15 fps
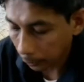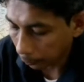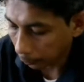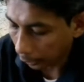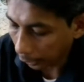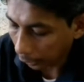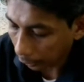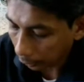
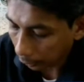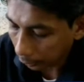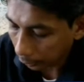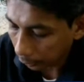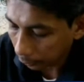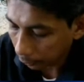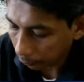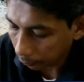where
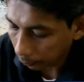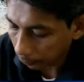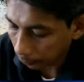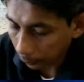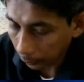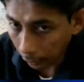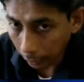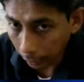
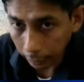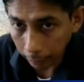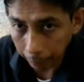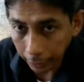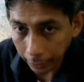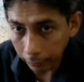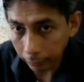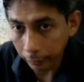the
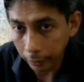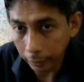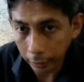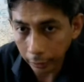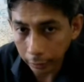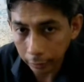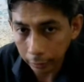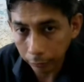bit
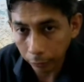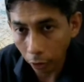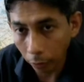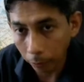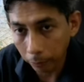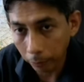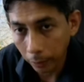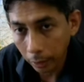is
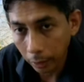from